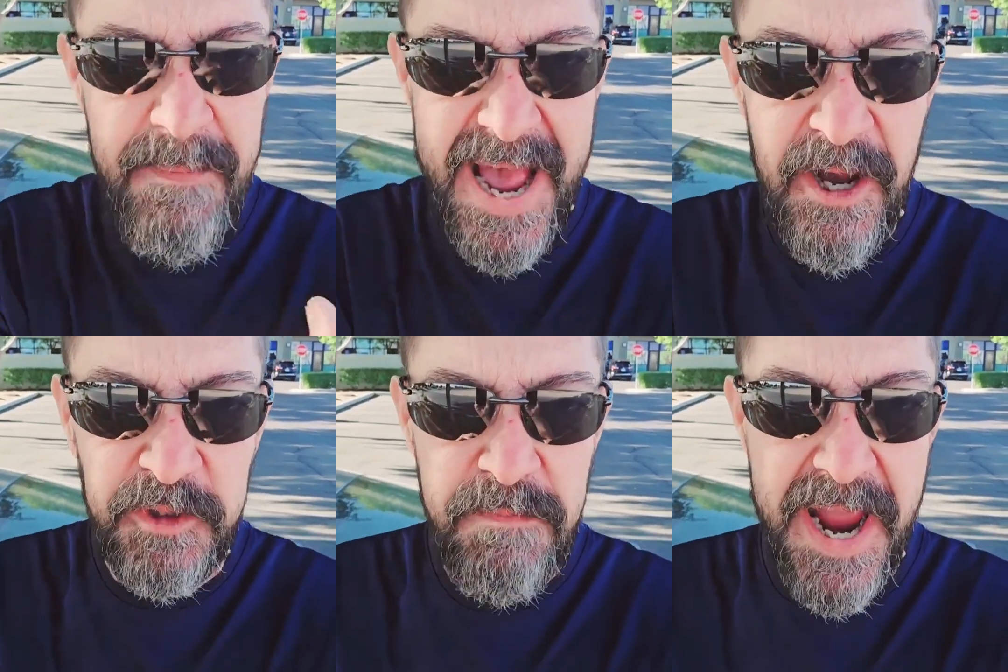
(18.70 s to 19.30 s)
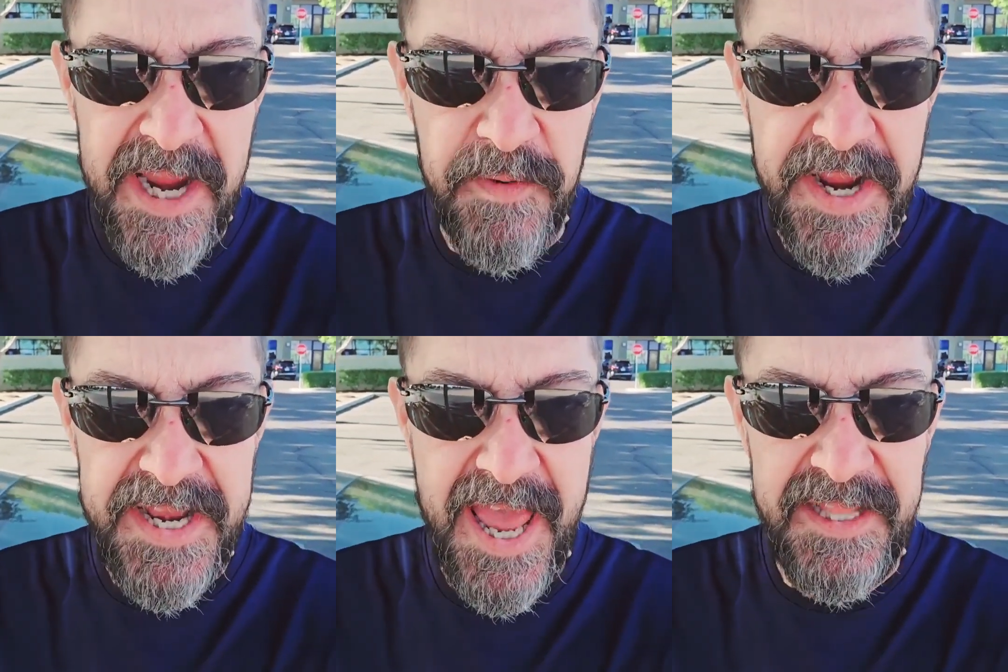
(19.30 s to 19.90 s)
Come out,
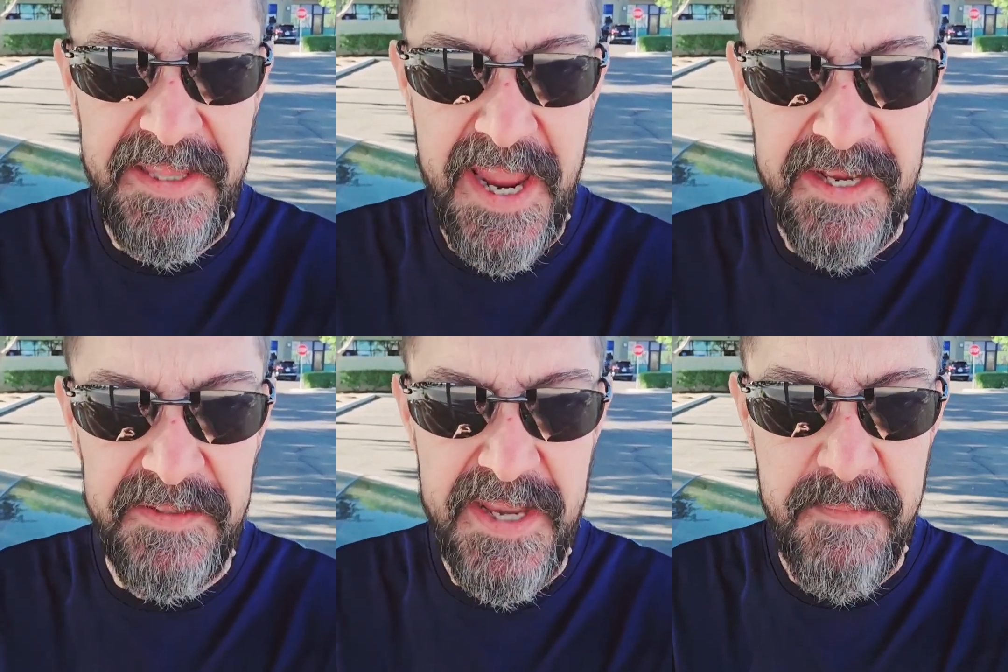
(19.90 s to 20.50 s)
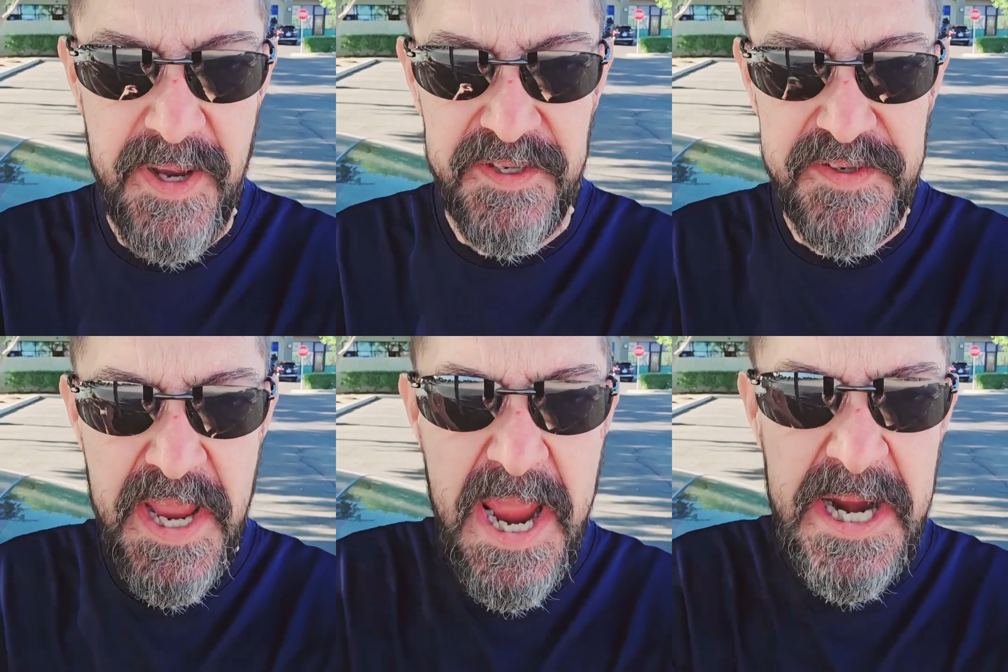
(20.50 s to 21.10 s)
migraine headache
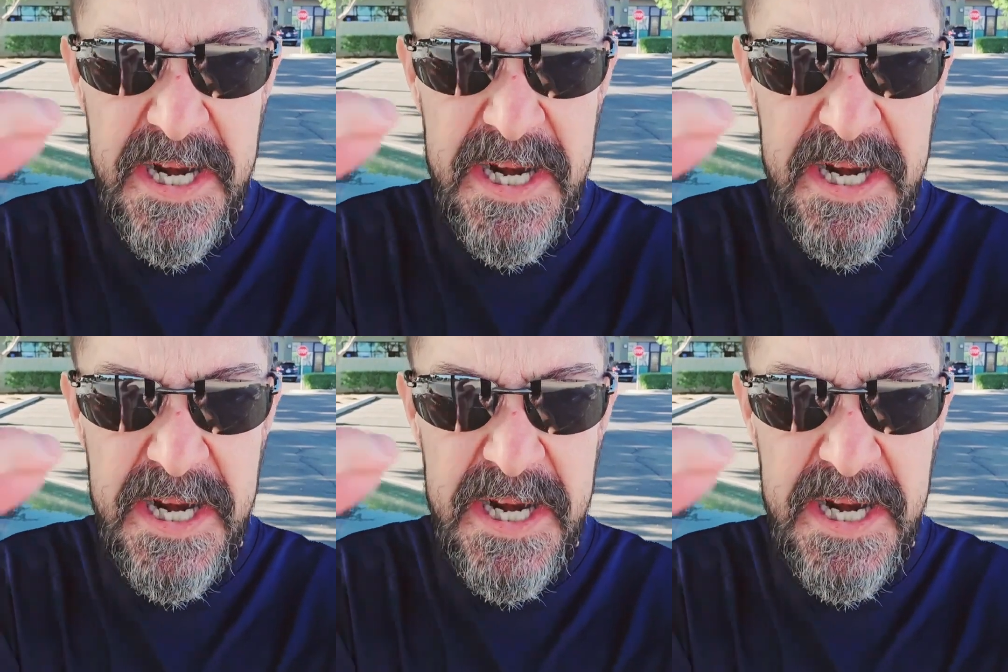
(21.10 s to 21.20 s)
demons.